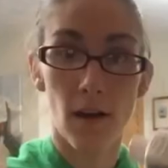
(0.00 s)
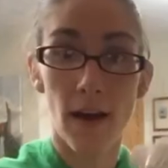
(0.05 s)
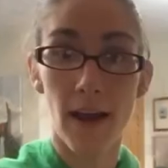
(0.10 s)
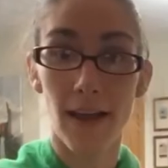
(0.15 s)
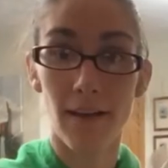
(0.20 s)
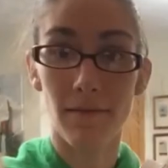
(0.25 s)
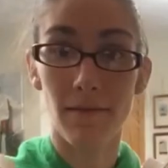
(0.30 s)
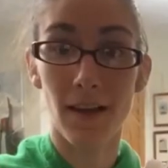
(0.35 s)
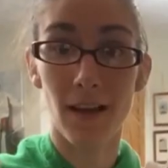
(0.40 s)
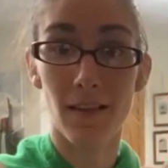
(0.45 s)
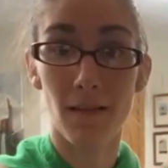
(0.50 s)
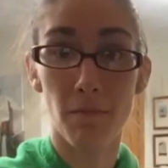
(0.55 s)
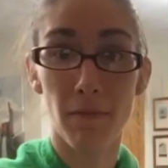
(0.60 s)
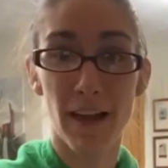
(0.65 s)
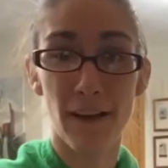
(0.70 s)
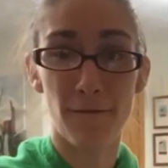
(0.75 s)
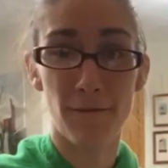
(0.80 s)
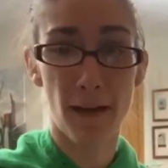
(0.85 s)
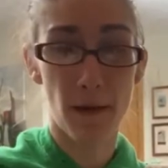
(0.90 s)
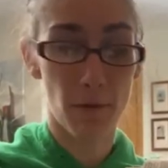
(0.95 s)
right, got some
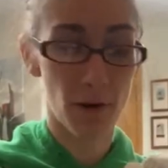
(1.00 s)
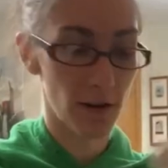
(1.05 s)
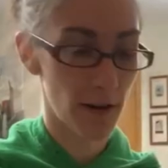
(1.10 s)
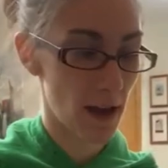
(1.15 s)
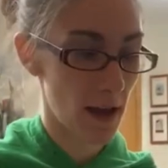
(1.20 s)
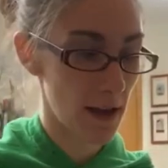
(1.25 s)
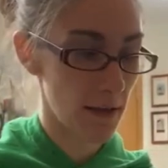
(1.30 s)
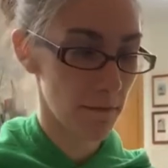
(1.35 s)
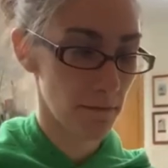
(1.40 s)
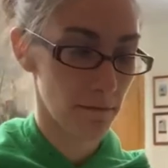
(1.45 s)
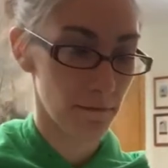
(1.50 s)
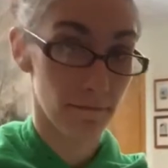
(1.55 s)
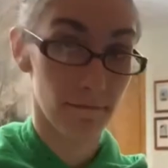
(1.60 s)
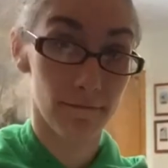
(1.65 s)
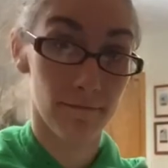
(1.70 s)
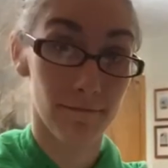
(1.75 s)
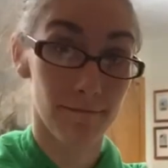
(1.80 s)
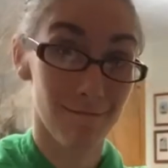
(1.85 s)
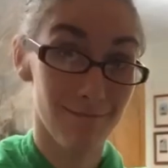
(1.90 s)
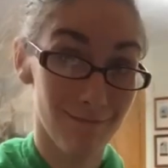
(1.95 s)
black fabric dye.
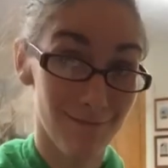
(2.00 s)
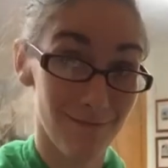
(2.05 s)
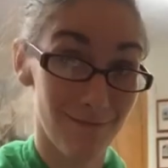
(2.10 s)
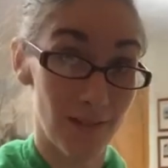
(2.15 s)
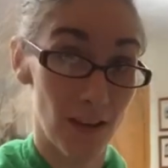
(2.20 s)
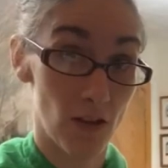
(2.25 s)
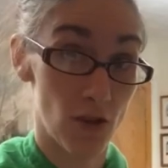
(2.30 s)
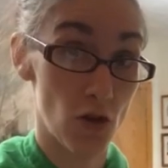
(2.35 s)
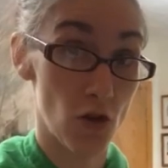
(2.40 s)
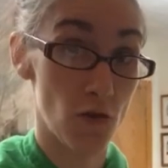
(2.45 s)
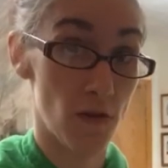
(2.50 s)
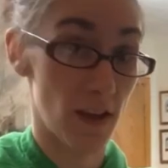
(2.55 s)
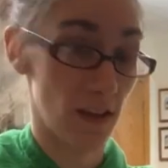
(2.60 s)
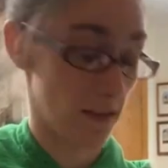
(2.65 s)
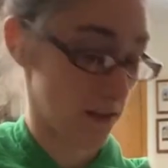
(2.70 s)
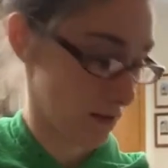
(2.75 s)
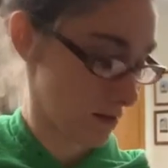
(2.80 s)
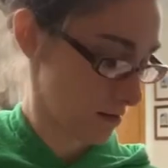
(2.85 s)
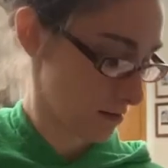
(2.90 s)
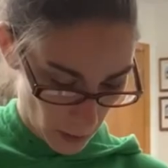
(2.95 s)
Let's do
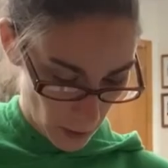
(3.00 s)
this